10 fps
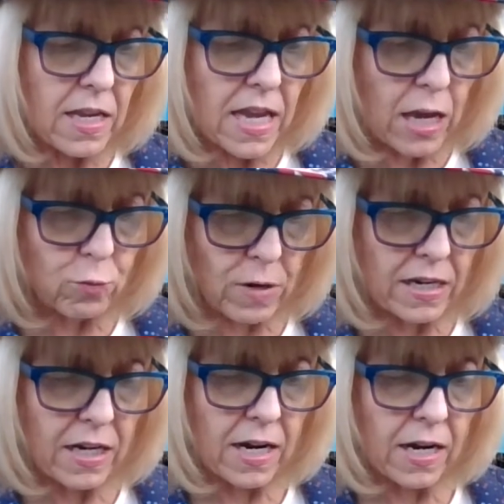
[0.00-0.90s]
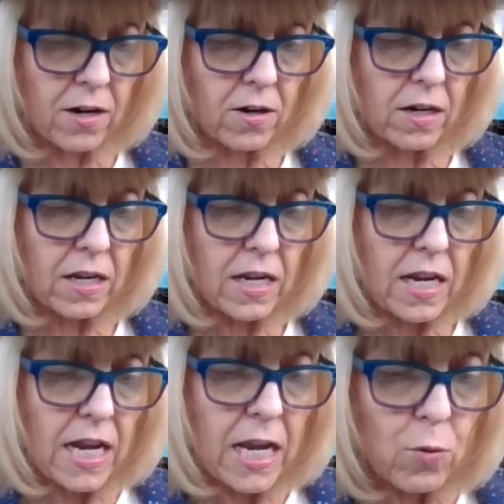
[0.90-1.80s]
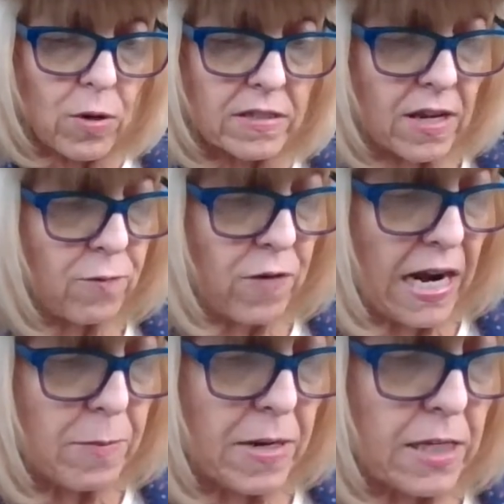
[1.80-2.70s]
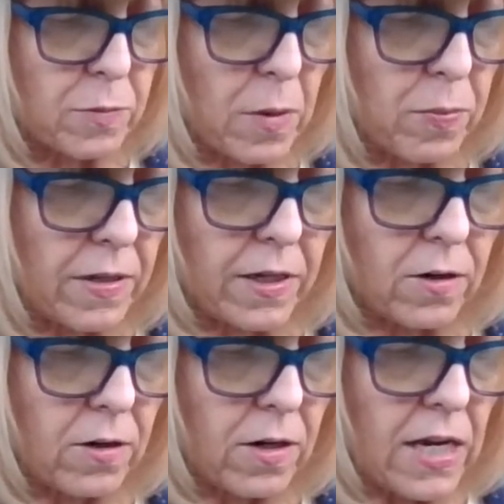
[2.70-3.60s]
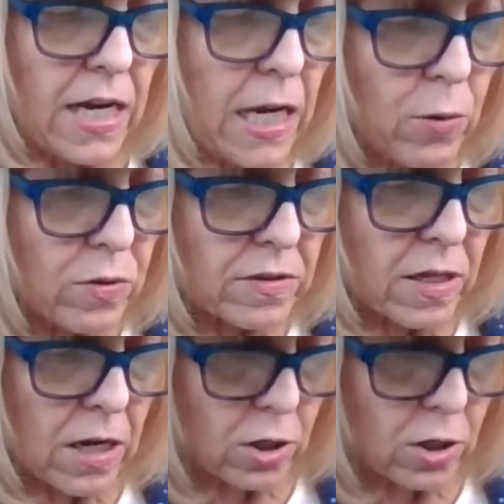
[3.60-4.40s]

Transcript: had red hair. He was a fine baseball player. He was a